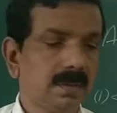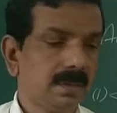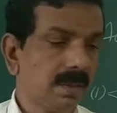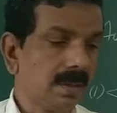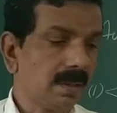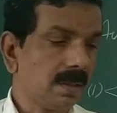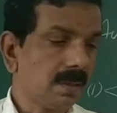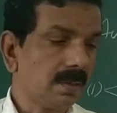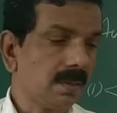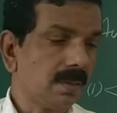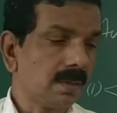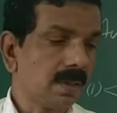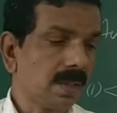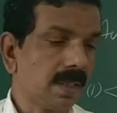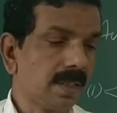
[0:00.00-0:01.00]
There are
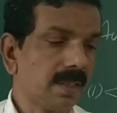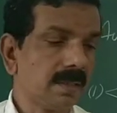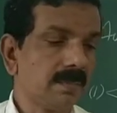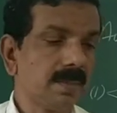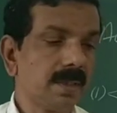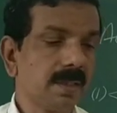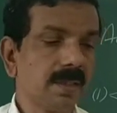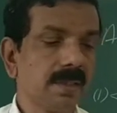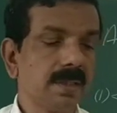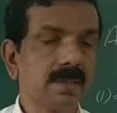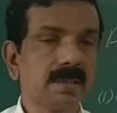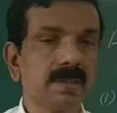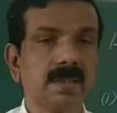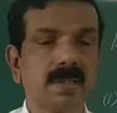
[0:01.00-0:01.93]
no contemporaneous